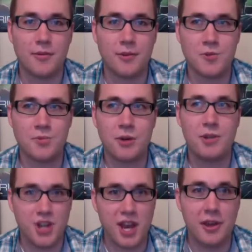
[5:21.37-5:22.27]
which is probably
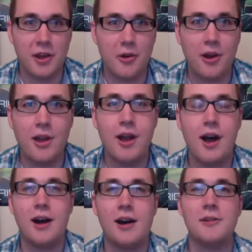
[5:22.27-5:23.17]
Django
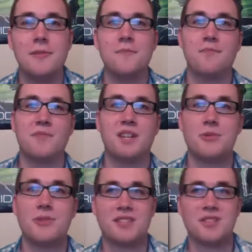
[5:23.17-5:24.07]
in
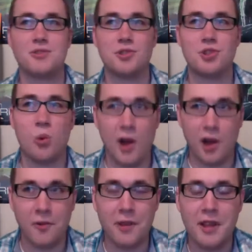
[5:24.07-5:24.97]

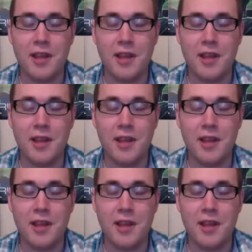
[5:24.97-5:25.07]
2012.